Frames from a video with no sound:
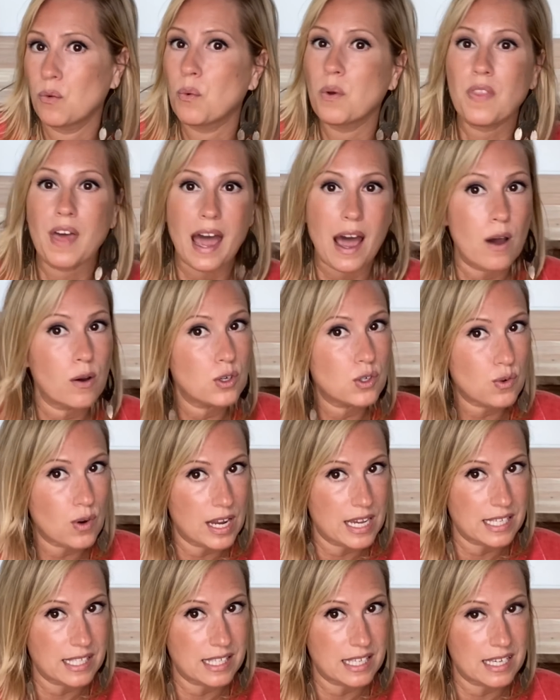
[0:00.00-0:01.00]
without
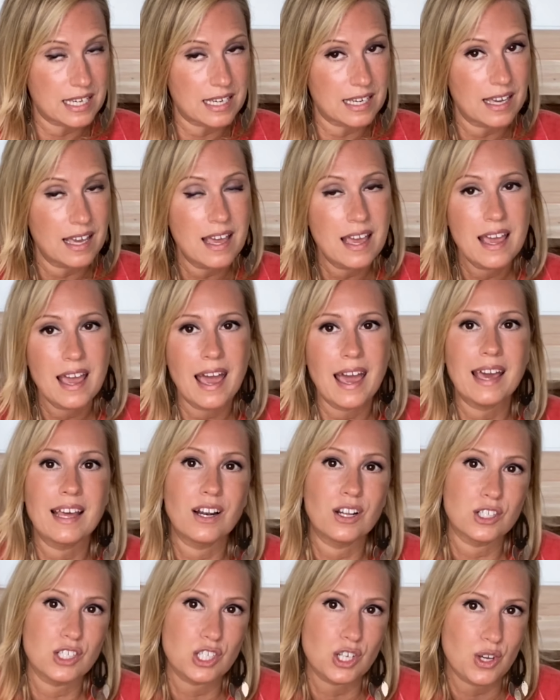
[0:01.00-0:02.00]
tracing, and
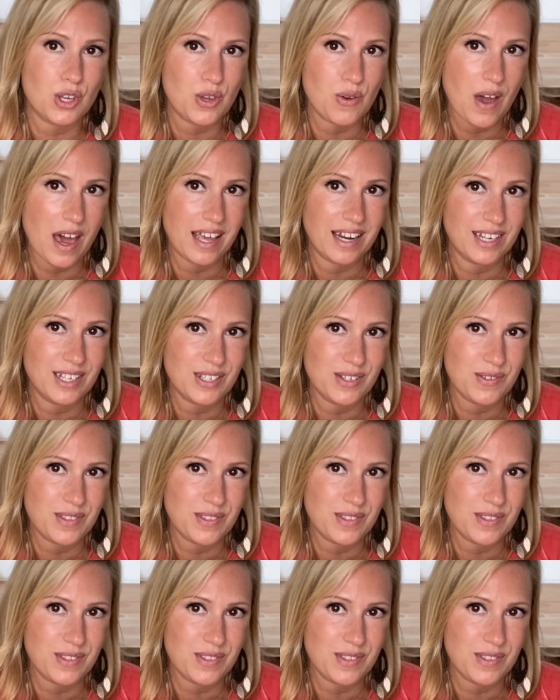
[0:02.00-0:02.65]
I'll show you how to do